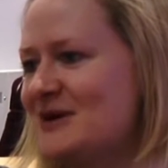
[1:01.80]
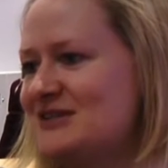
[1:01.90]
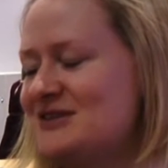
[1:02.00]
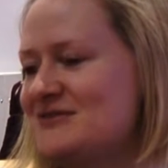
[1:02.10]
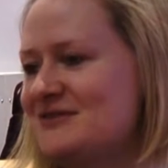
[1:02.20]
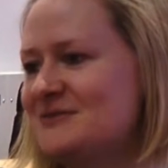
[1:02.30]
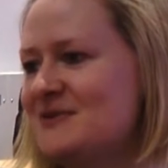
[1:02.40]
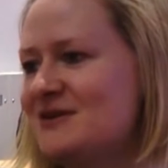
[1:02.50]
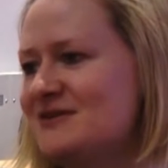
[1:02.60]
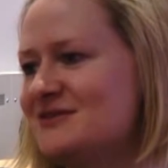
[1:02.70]
my students,
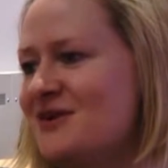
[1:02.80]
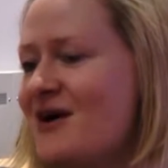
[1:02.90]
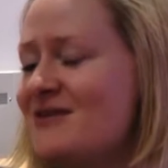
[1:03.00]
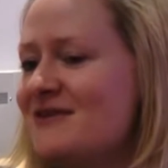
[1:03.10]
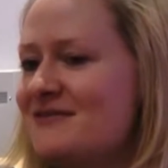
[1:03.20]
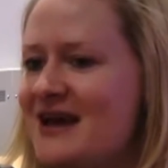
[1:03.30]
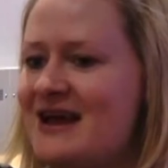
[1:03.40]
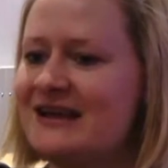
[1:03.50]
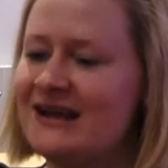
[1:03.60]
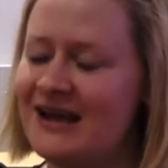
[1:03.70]
because not only have
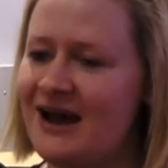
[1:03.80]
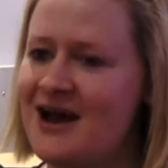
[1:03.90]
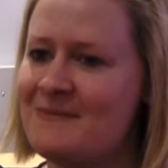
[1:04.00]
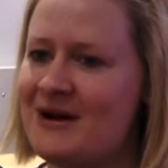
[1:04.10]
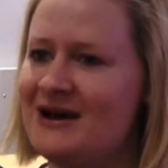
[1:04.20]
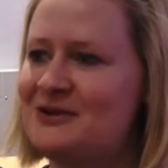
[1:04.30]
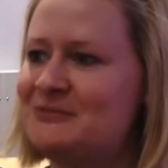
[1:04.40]
they had an